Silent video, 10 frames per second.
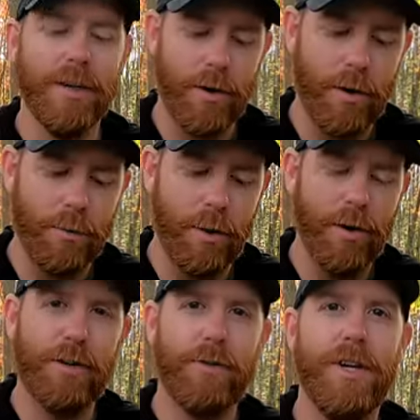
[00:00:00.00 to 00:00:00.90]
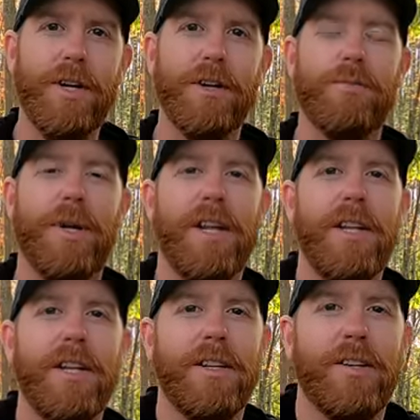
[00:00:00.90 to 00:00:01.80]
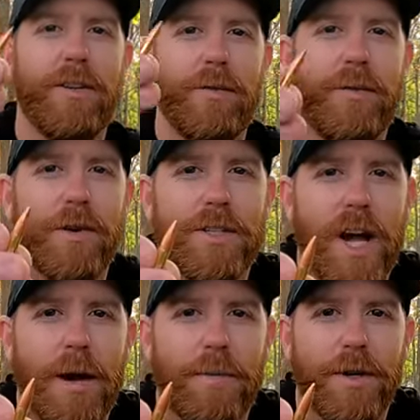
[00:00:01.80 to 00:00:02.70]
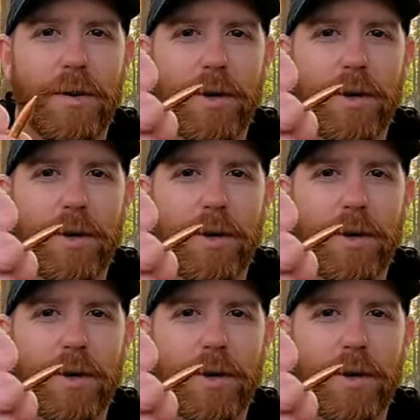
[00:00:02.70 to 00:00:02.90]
their own bullets for years, but I think this is the first time you can